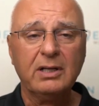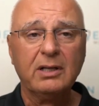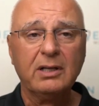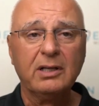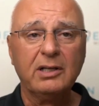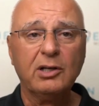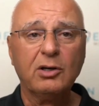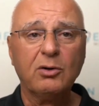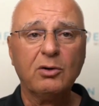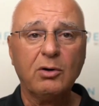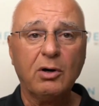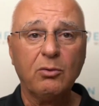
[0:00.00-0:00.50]

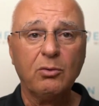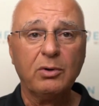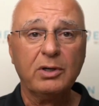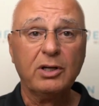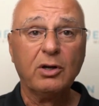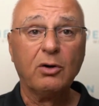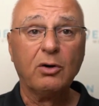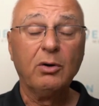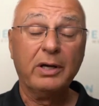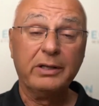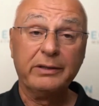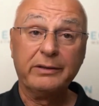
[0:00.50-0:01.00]

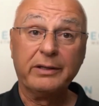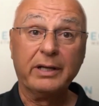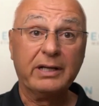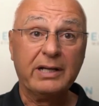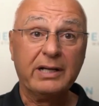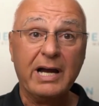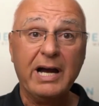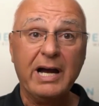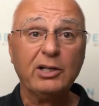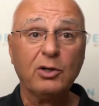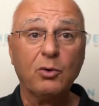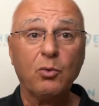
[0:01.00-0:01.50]
The
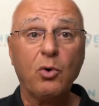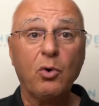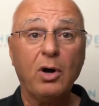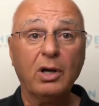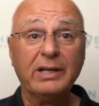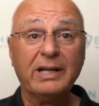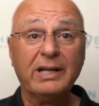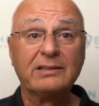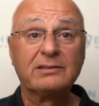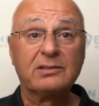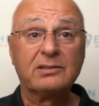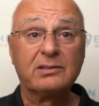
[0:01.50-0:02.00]
kind of wall
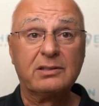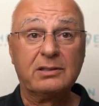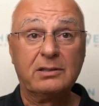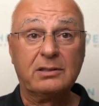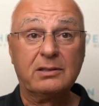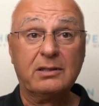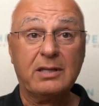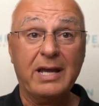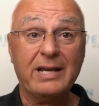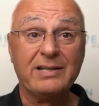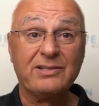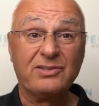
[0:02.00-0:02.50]
that's
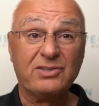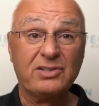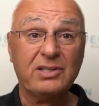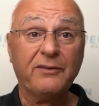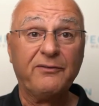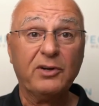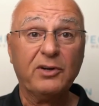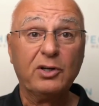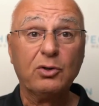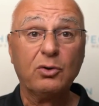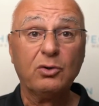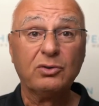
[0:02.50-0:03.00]
as
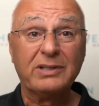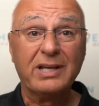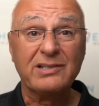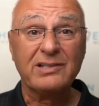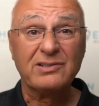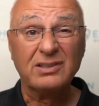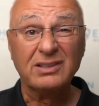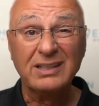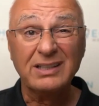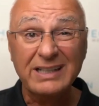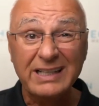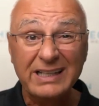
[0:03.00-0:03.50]
difficult
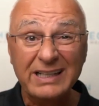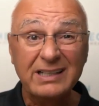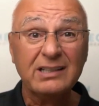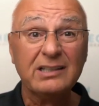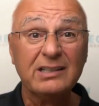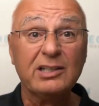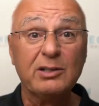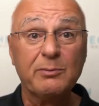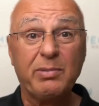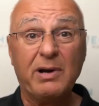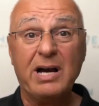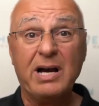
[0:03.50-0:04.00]
as
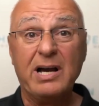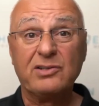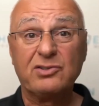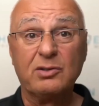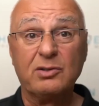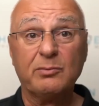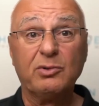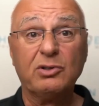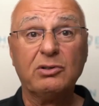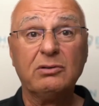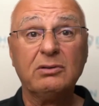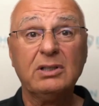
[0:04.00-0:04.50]
legally
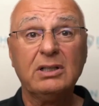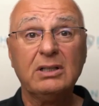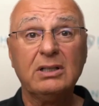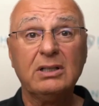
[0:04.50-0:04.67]
possible,